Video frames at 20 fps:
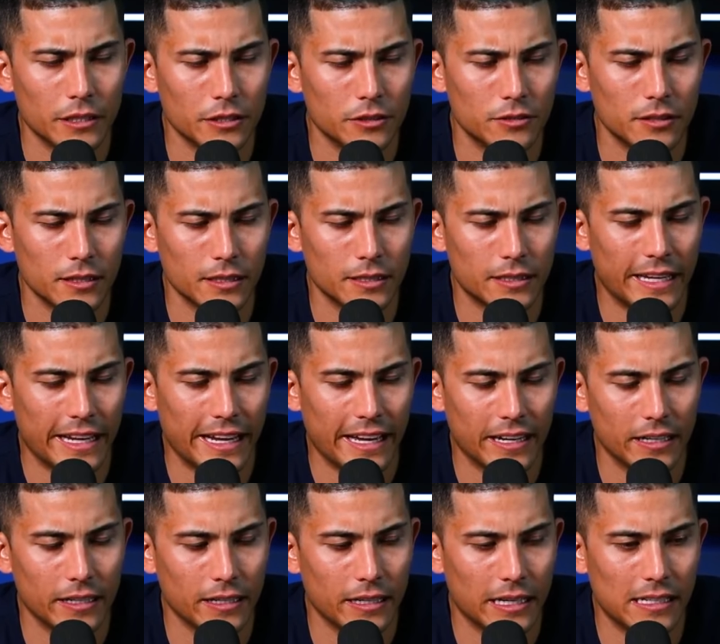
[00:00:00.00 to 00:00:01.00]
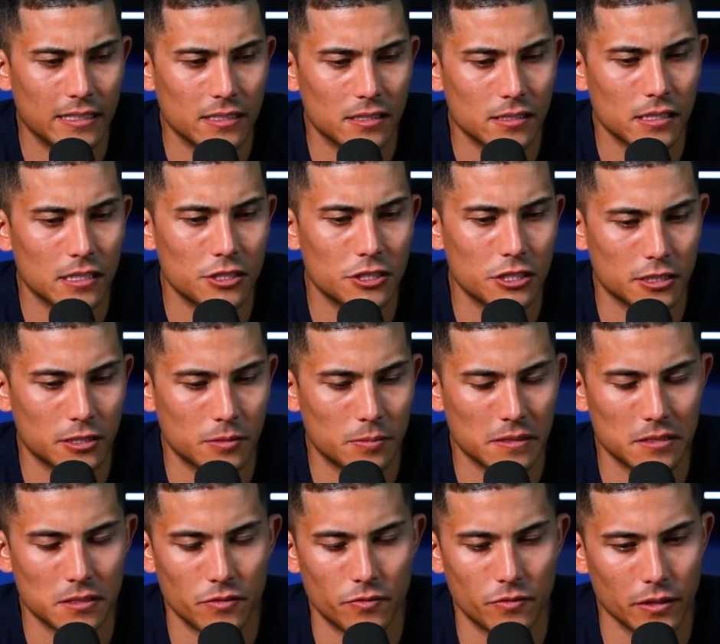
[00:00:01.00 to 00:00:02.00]
you said Canada has such
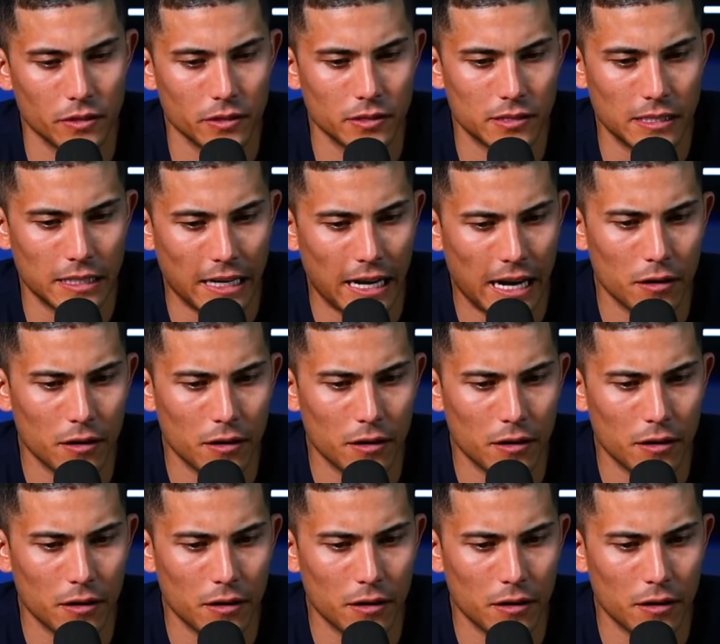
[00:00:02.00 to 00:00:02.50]
expensive real estate.